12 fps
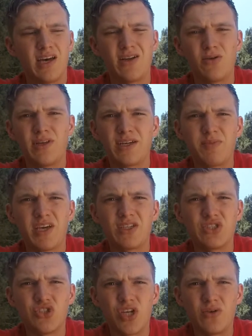I don't like
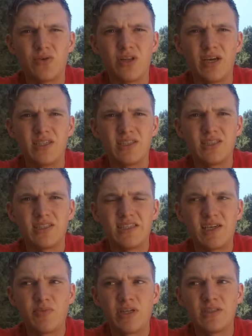making generalized
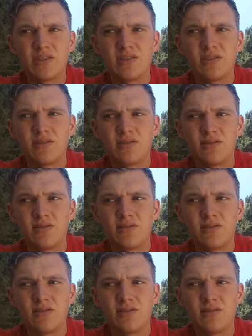statements,